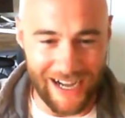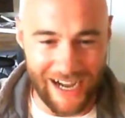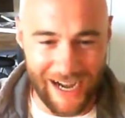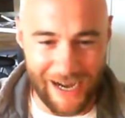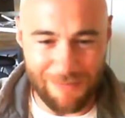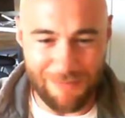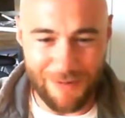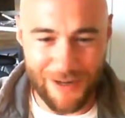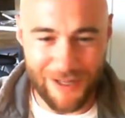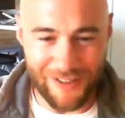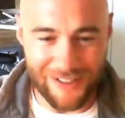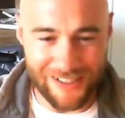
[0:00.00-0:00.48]

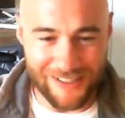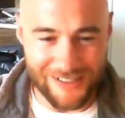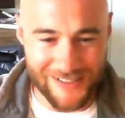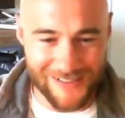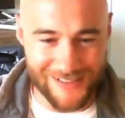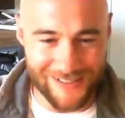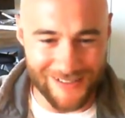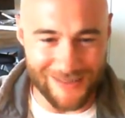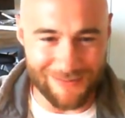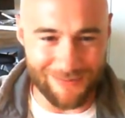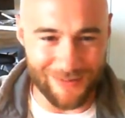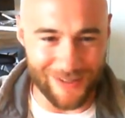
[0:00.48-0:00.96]
I probably
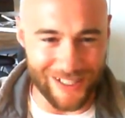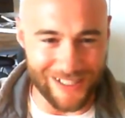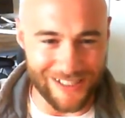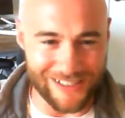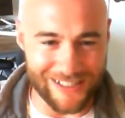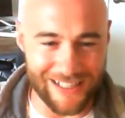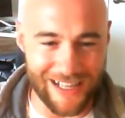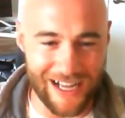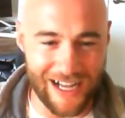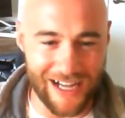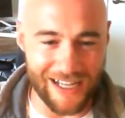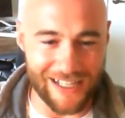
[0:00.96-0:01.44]
sleep like
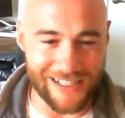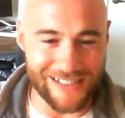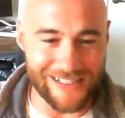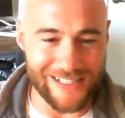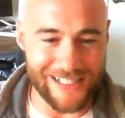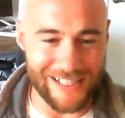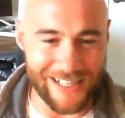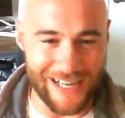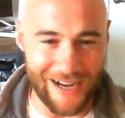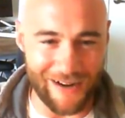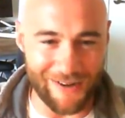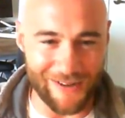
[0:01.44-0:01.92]

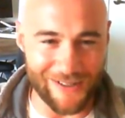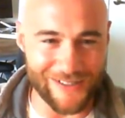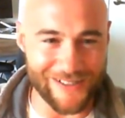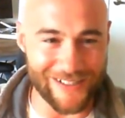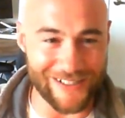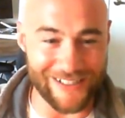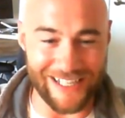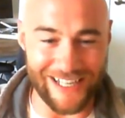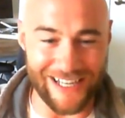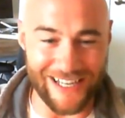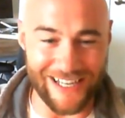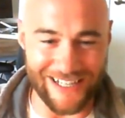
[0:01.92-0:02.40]
9-10 hours
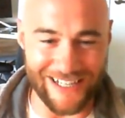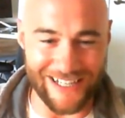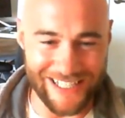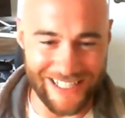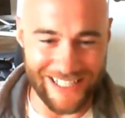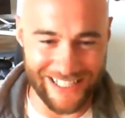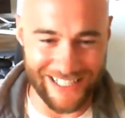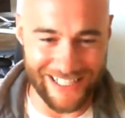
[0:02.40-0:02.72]
a day.